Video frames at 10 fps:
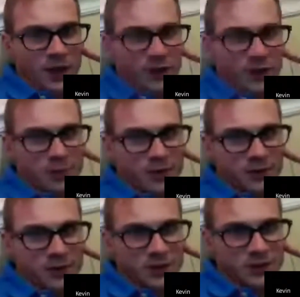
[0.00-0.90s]

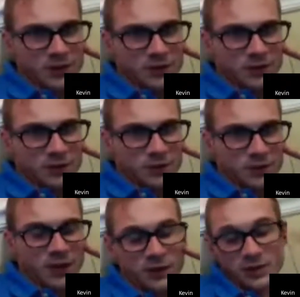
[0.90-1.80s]
y-intercept says.
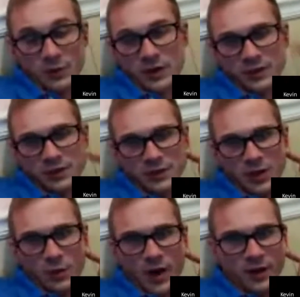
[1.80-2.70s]
I was gonna
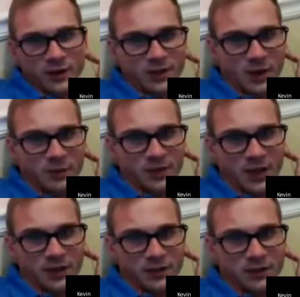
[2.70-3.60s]
say the y-intercept
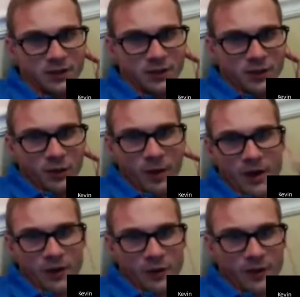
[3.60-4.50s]
says
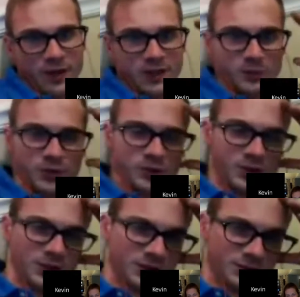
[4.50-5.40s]
round to 3
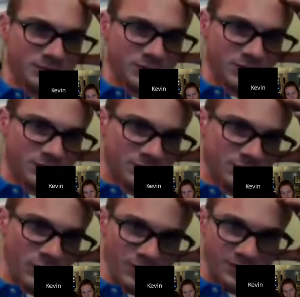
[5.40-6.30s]
decimals, and it's just
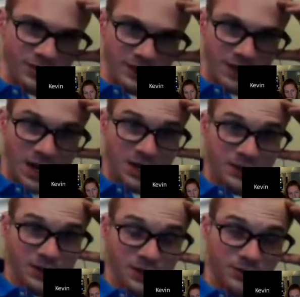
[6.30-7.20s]

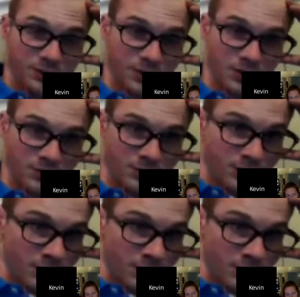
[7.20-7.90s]
0.690. So